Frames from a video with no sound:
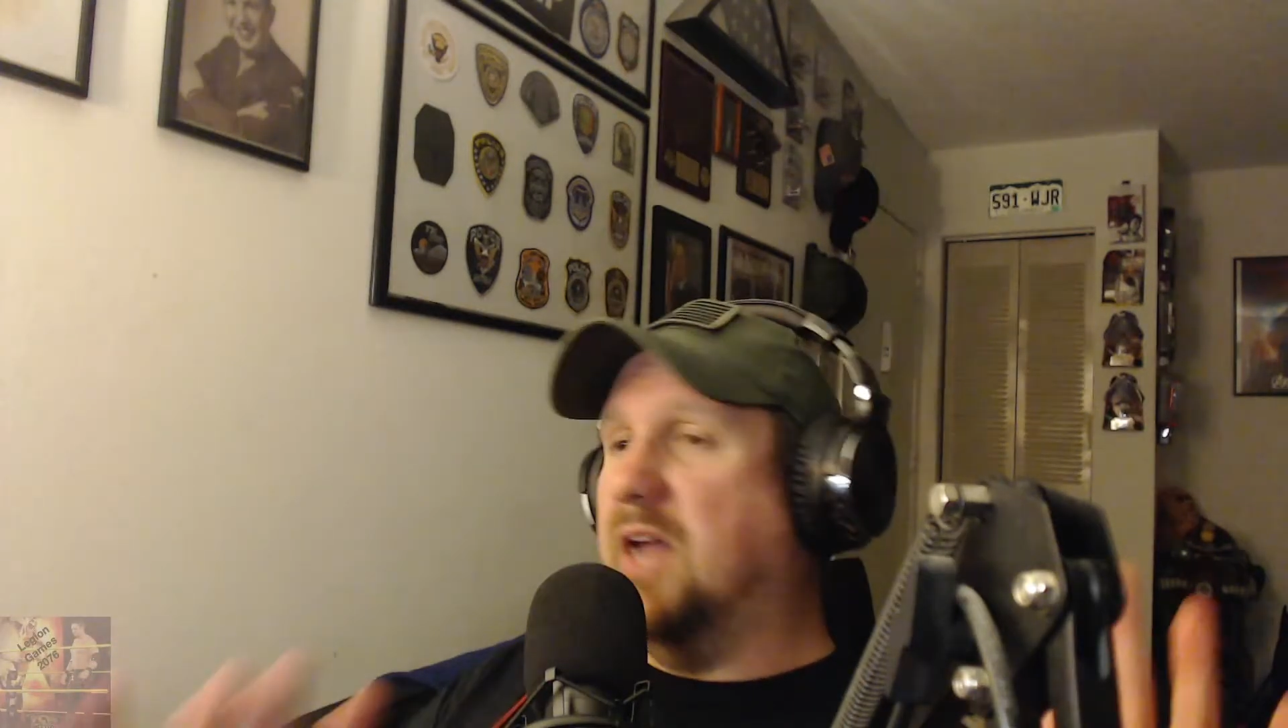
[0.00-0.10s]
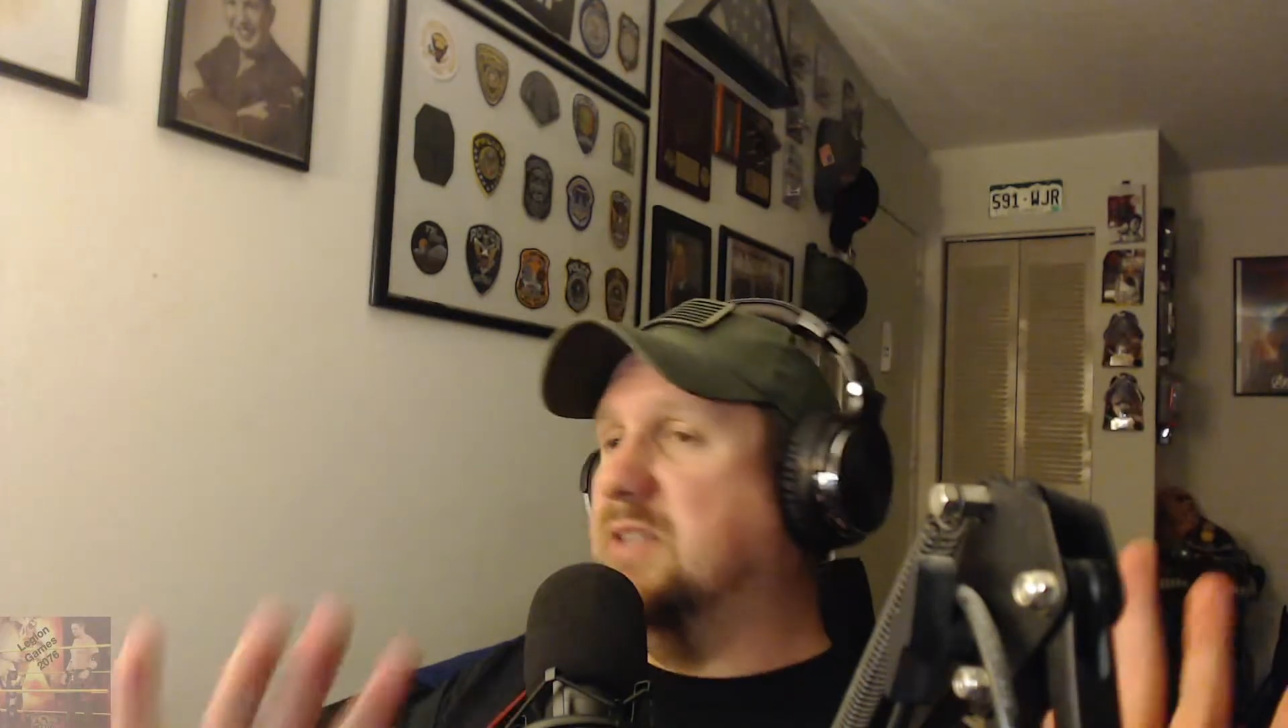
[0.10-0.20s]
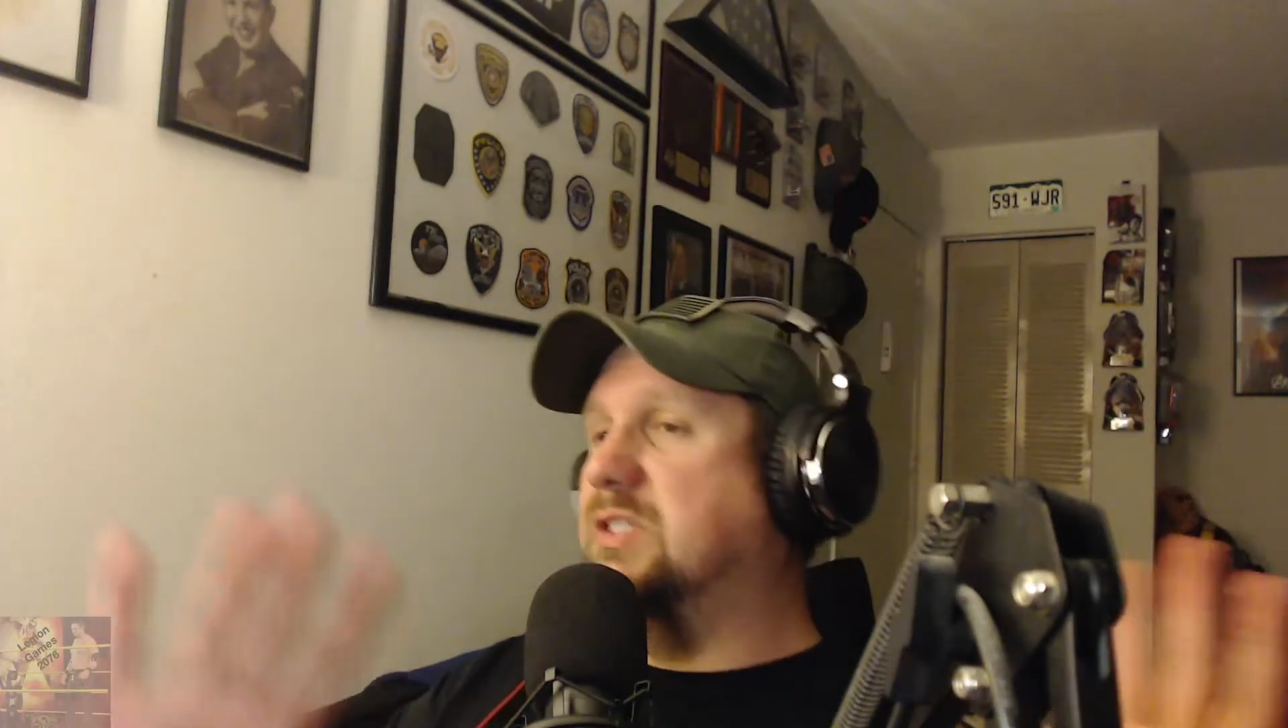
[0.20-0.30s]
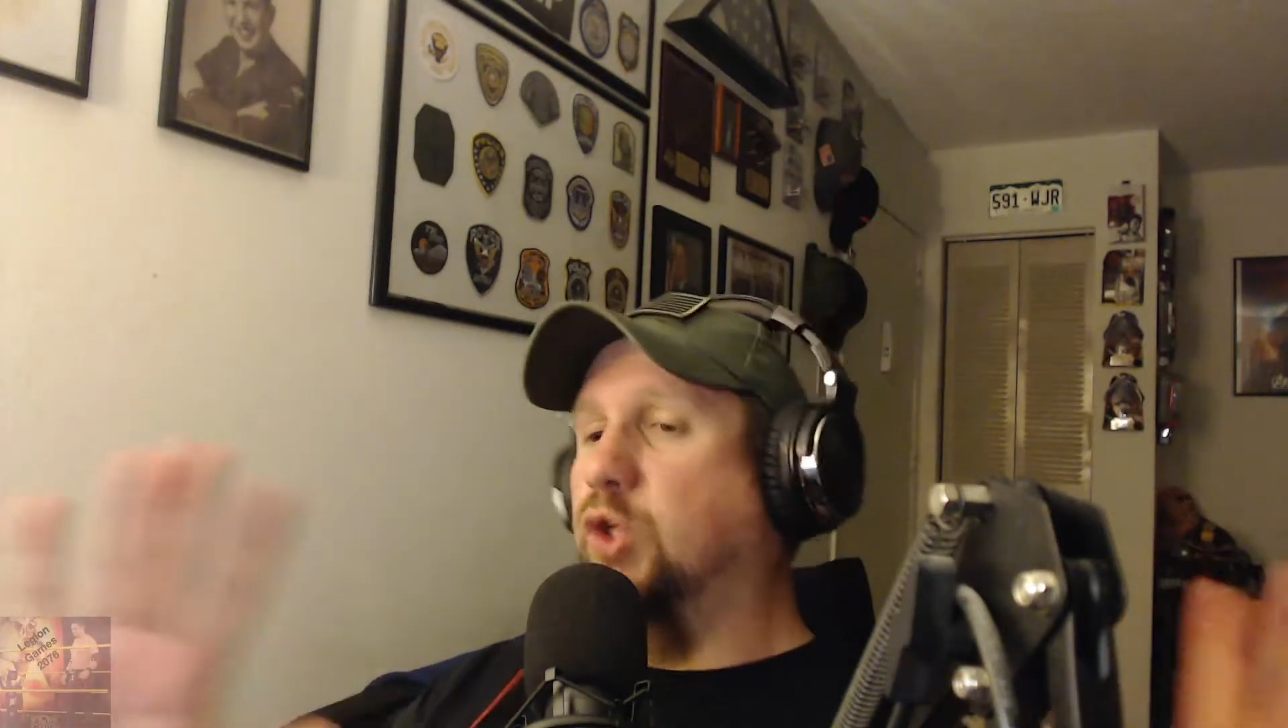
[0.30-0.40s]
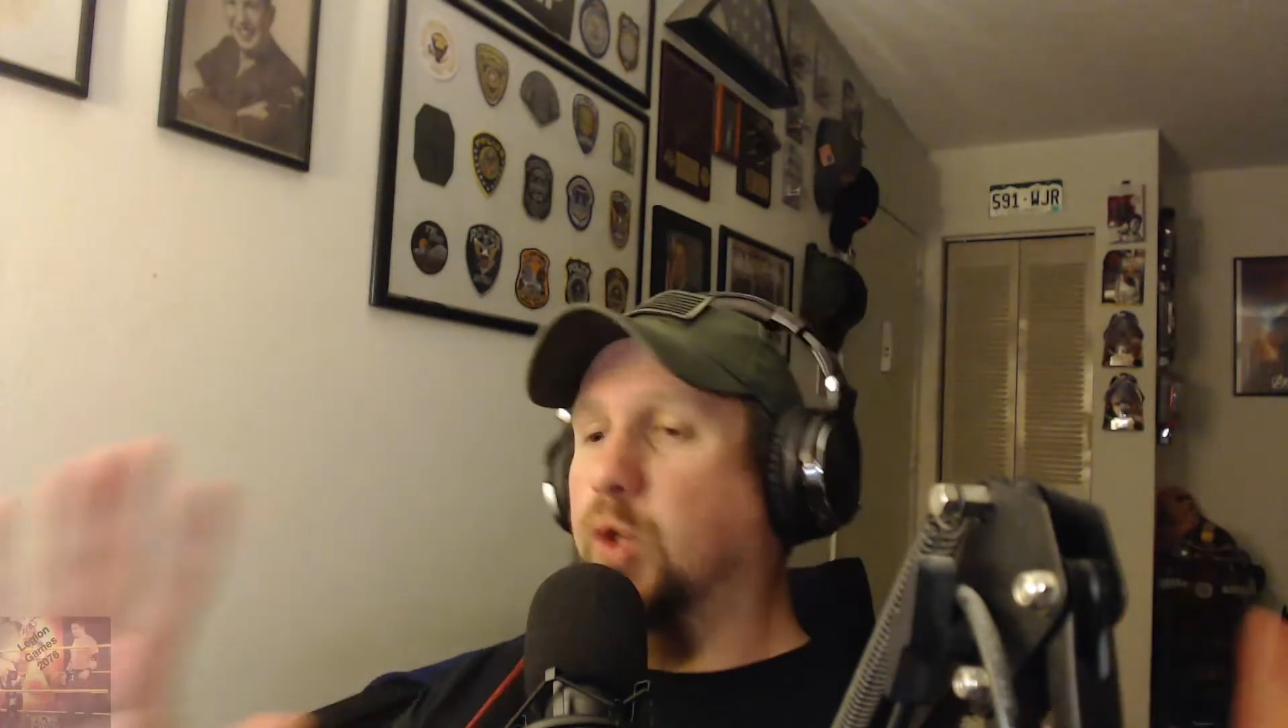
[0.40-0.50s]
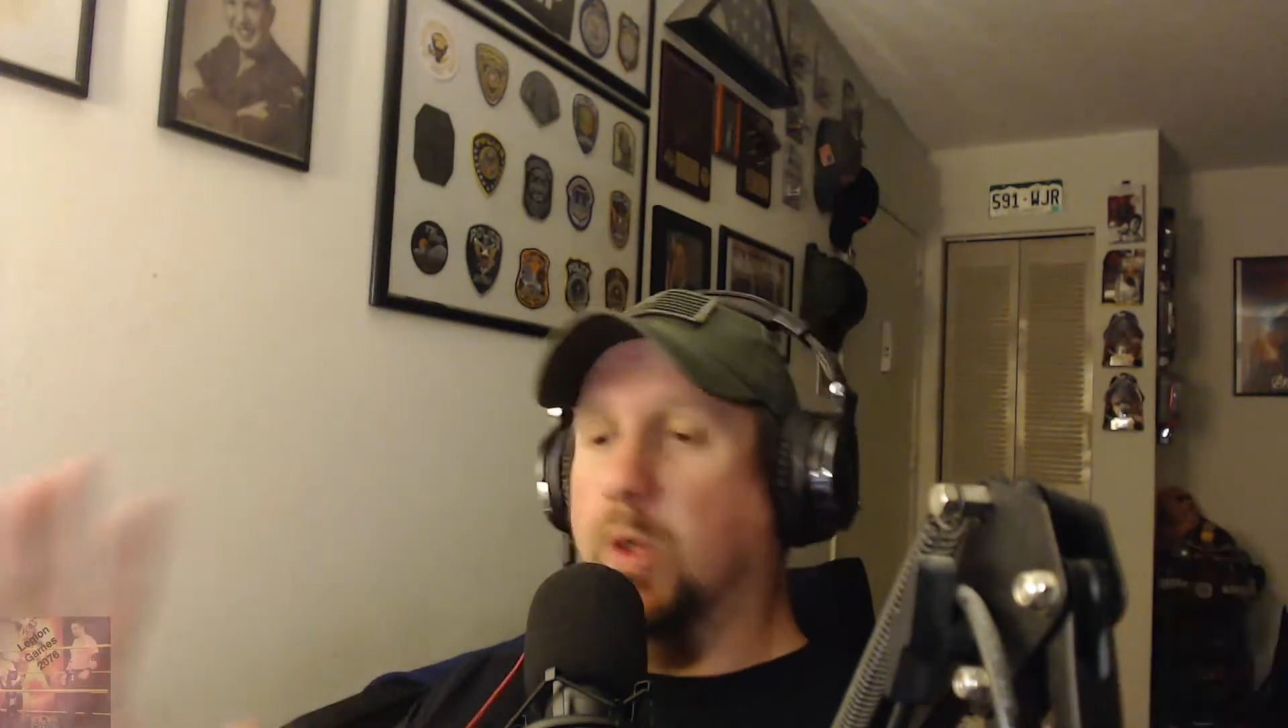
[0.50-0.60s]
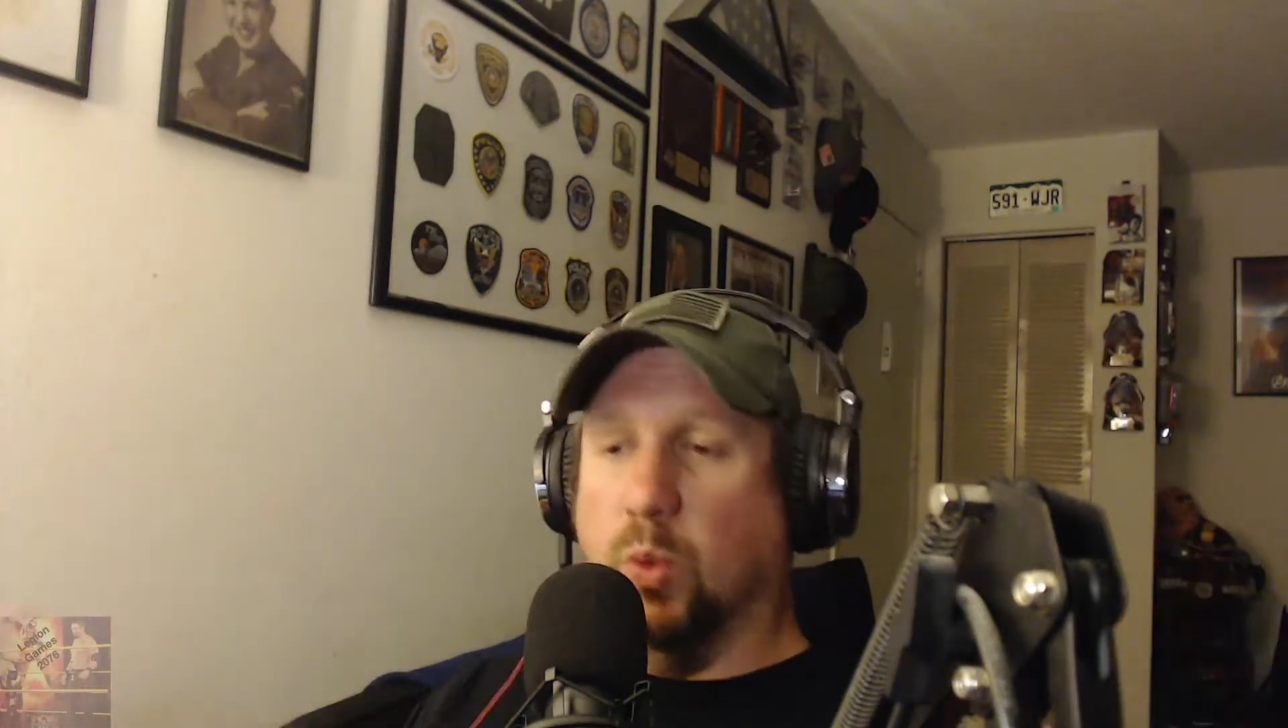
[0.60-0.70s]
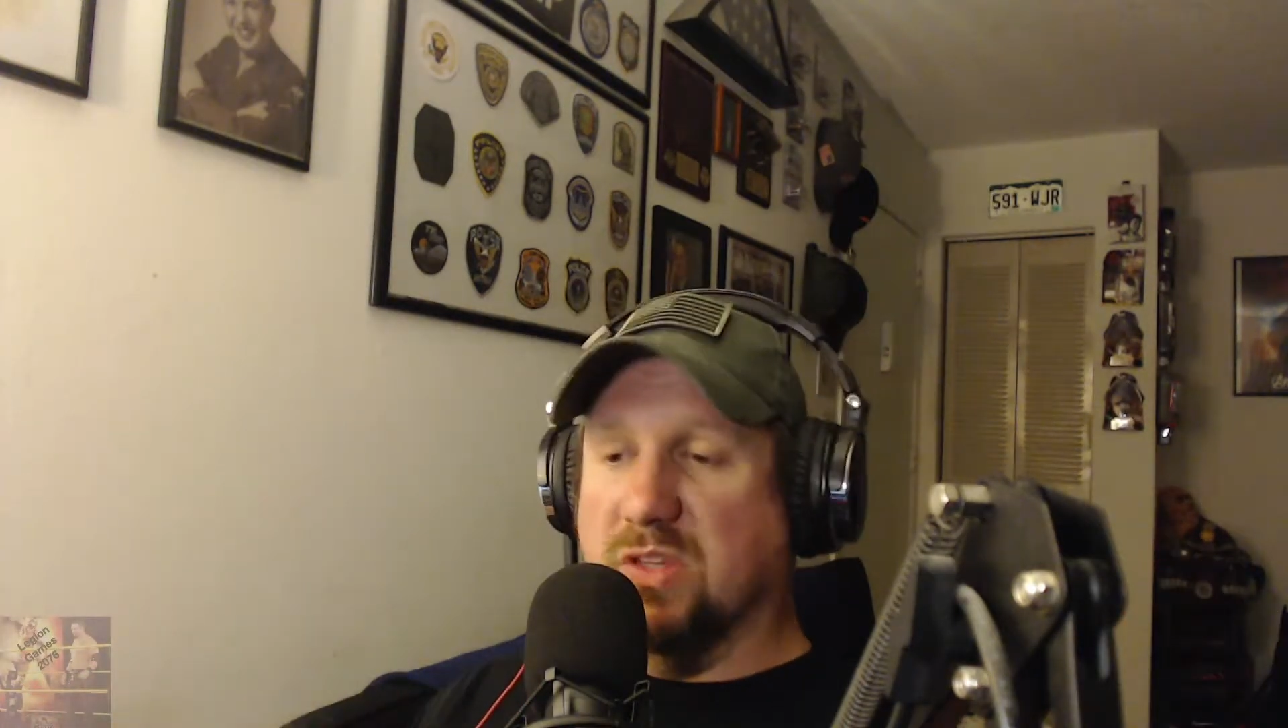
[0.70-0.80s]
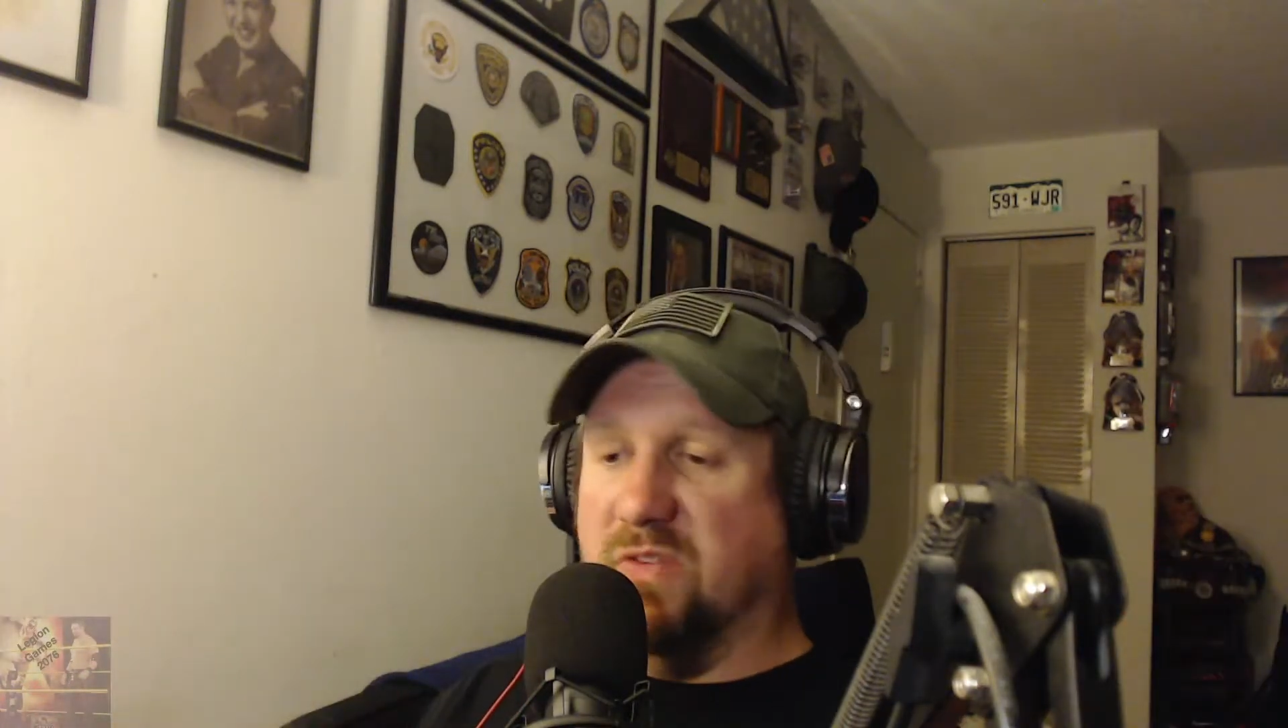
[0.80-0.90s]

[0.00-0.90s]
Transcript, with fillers: I do it with